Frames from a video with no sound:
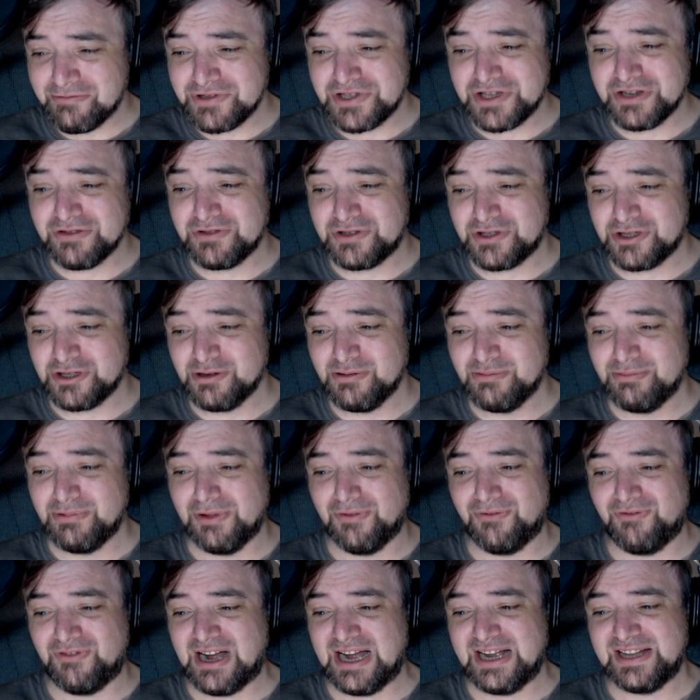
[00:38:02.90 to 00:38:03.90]
YouTube, you
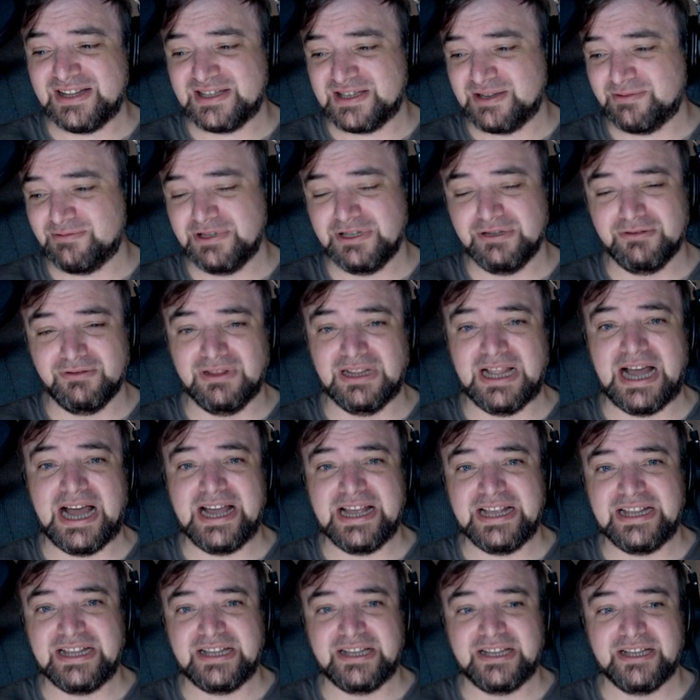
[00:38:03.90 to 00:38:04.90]
find someone you like,
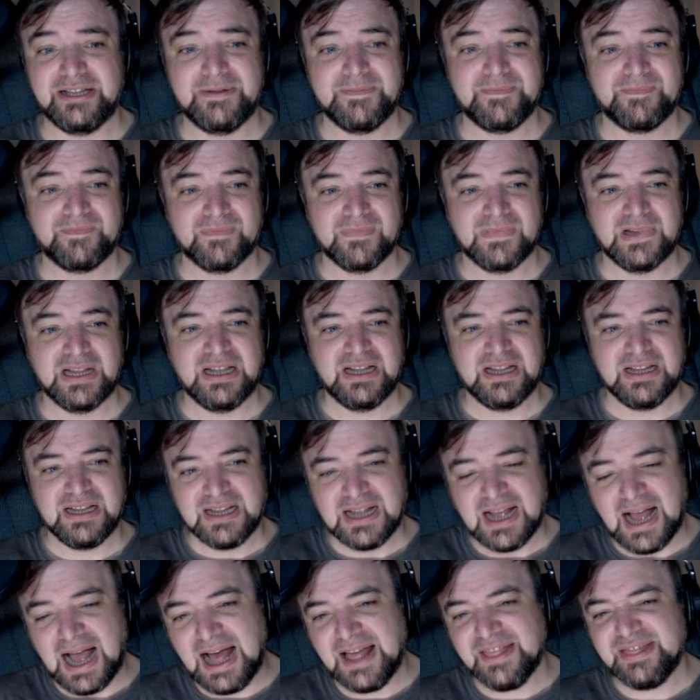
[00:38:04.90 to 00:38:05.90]

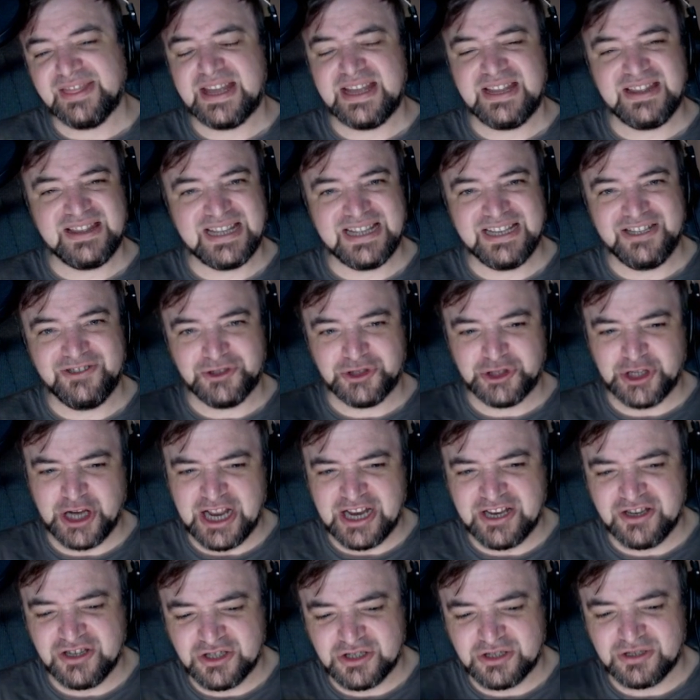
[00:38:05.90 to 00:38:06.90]
and then they
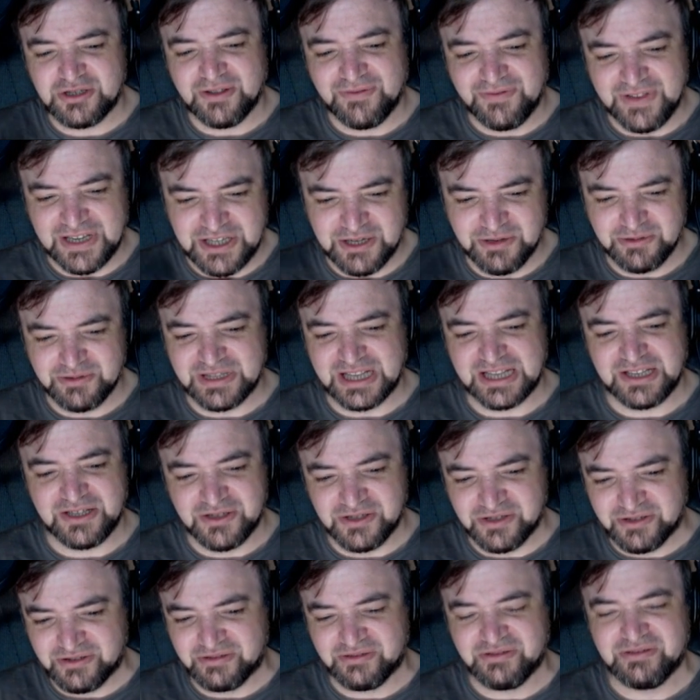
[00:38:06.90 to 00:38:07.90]
change the videos they
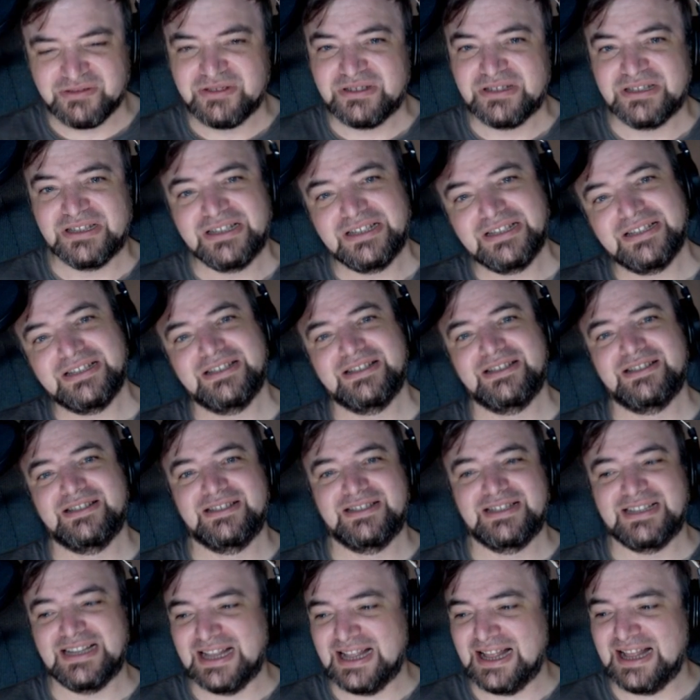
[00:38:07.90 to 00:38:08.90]
do,
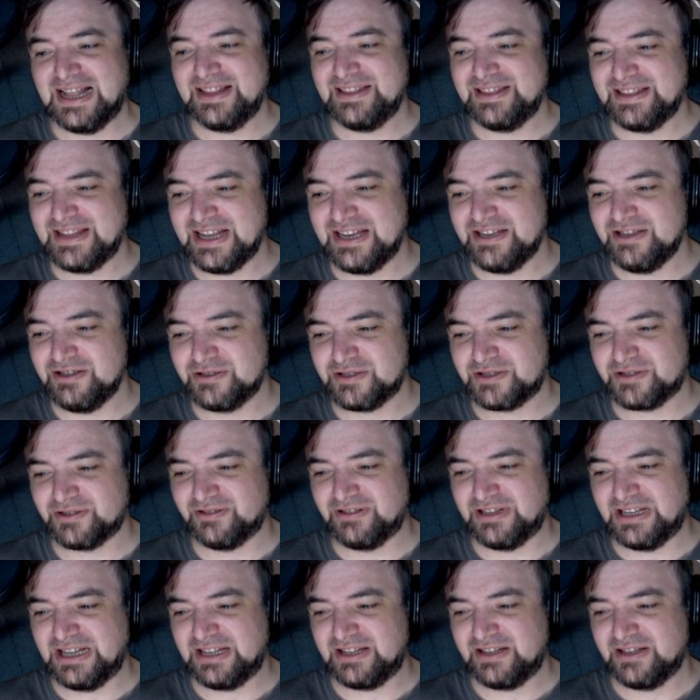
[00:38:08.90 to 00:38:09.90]
and then you sort of
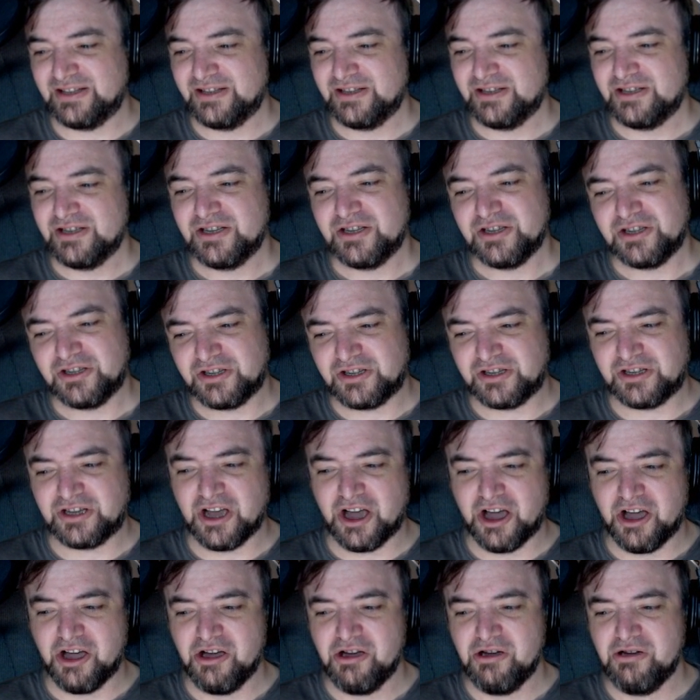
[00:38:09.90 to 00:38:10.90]
like
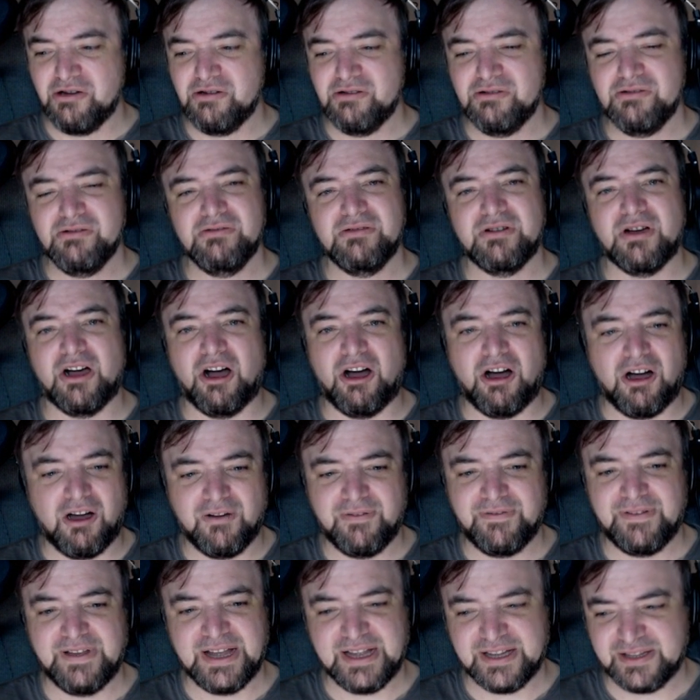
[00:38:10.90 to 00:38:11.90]
go
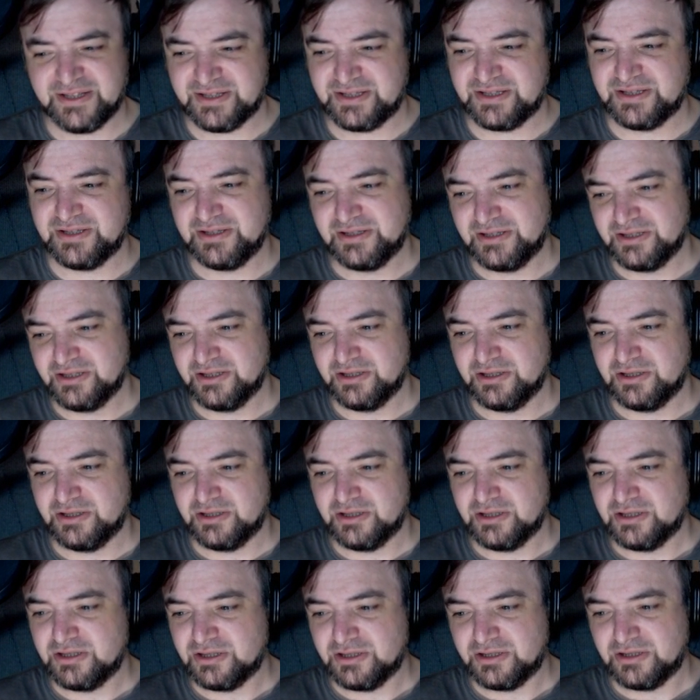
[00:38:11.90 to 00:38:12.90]
off it.
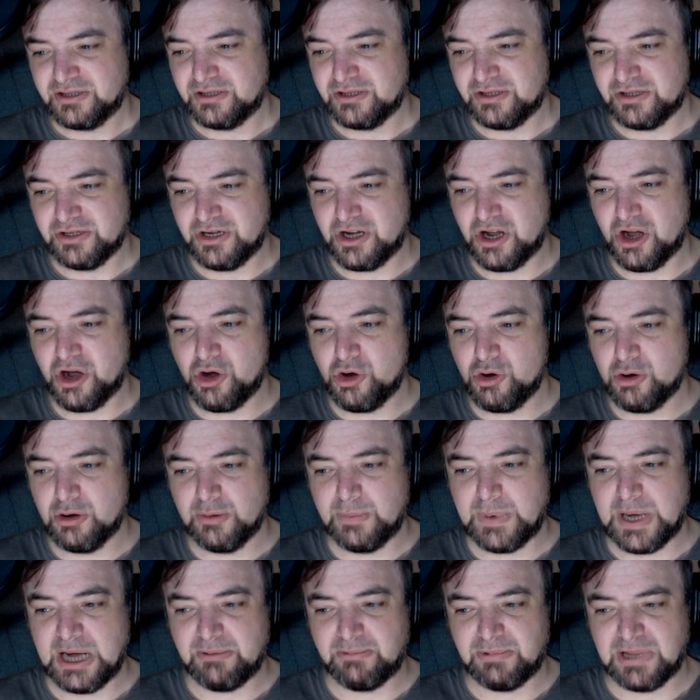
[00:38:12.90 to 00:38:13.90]
No,
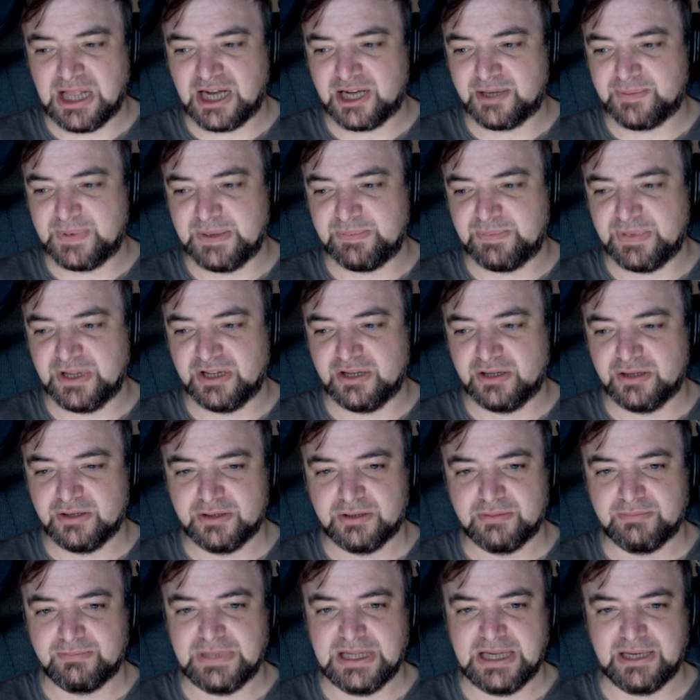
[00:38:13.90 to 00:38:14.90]
about black people.
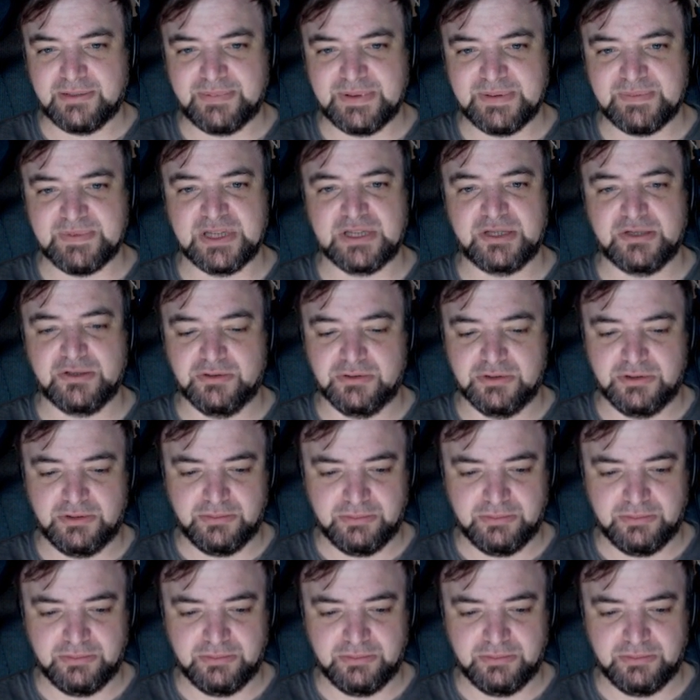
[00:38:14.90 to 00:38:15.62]
Black people are cool.